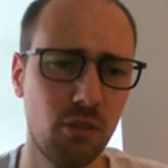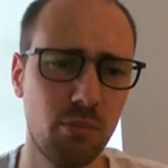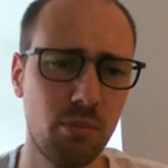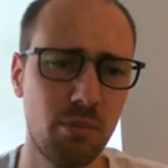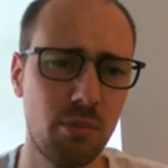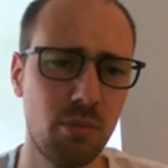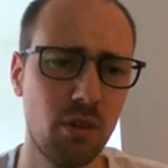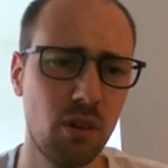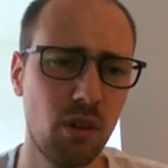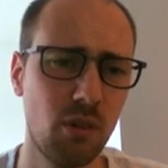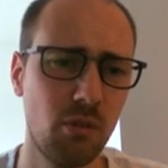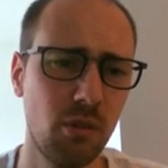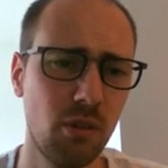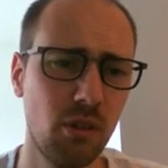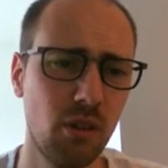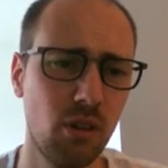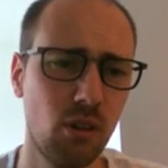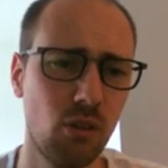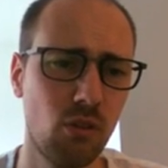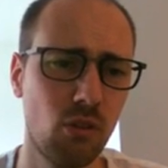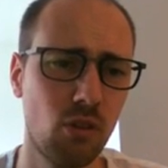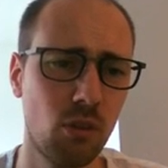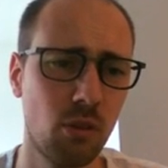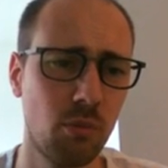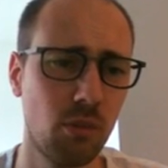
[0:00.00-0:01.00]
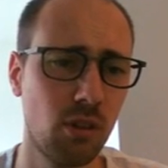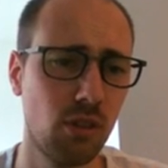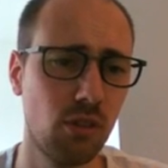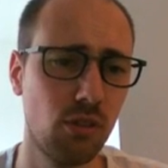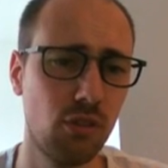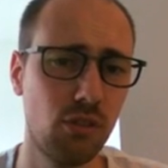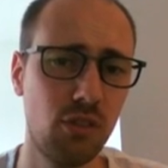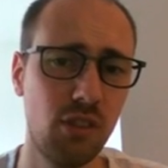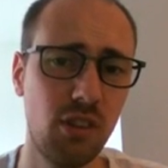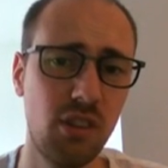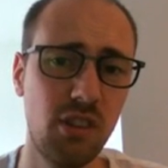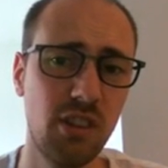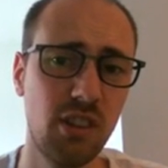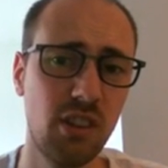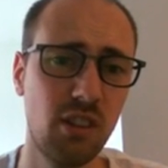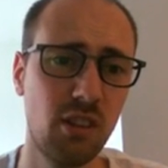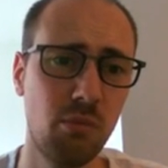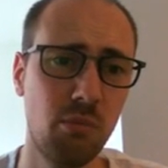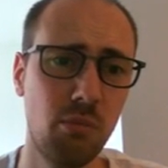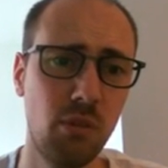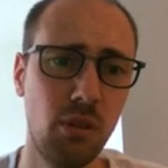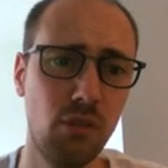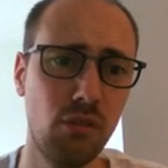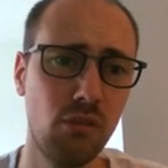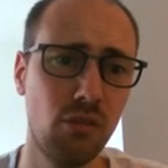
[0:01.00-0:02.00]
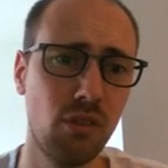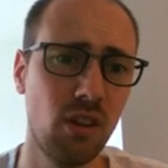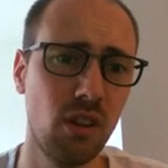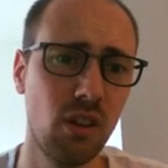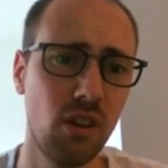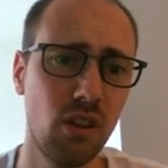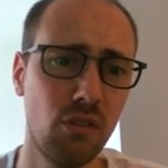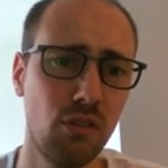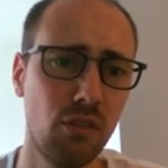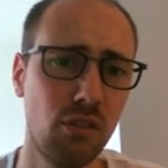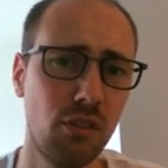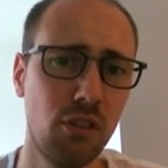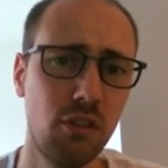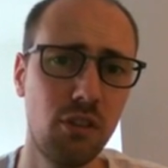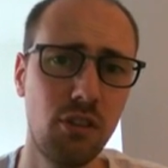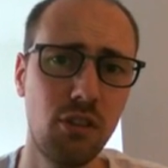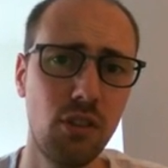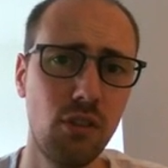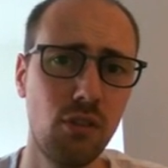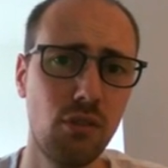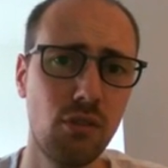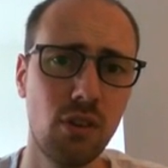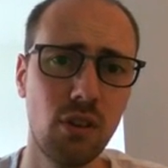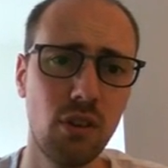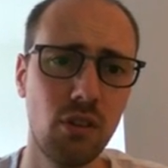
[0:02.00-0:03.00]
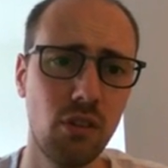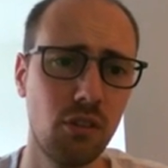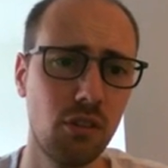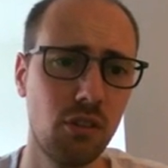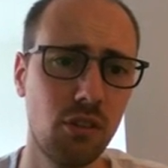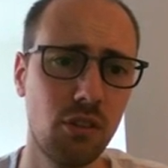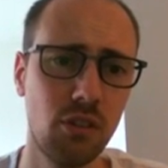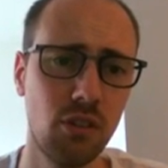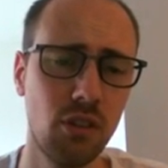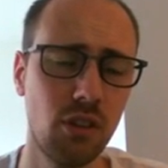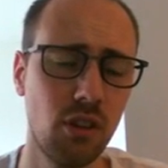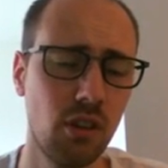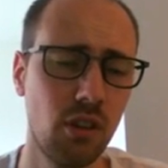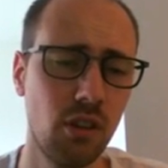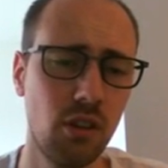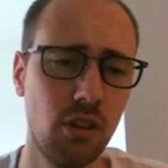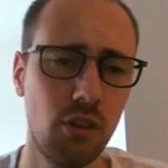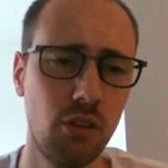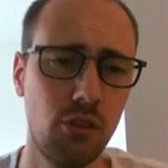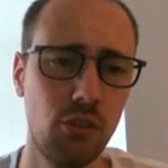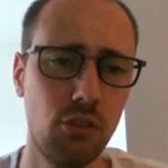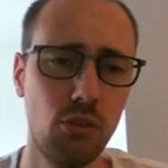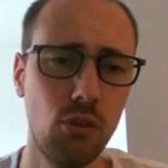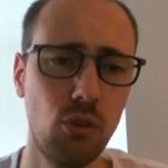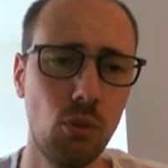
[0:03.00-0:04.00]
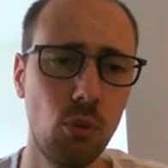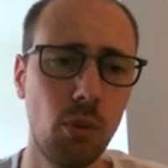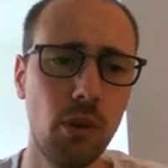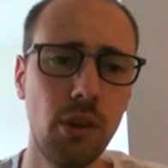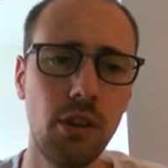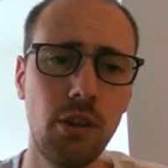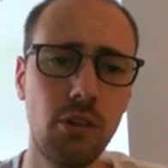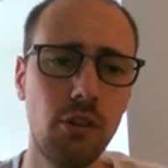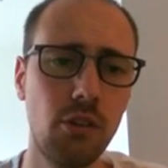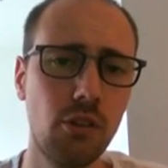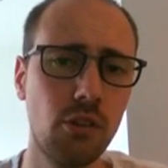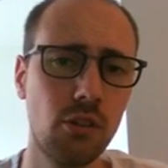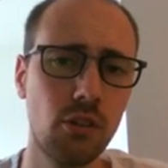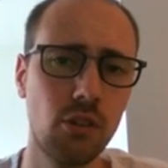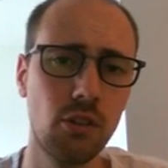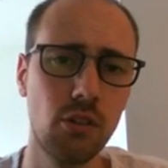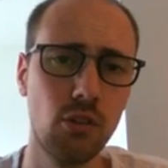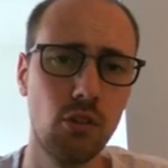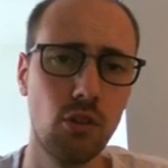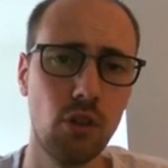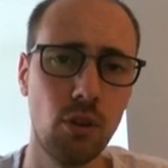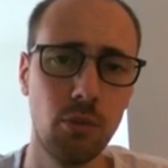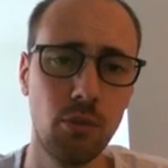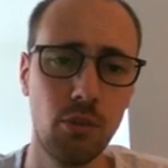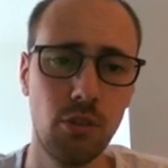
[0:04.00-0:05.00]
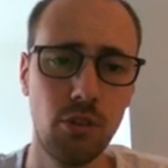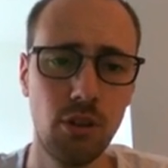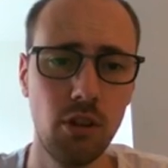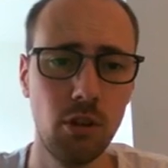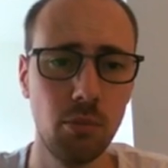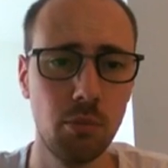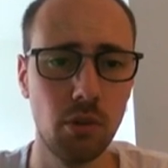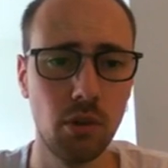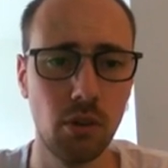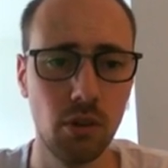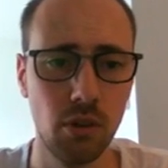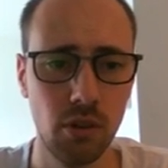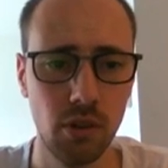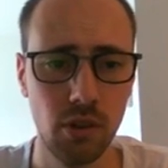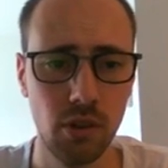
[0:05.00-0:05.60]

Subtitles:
probably going wrong because of c takes b5, and the c file is too weak. You're just going to drop the c pawn.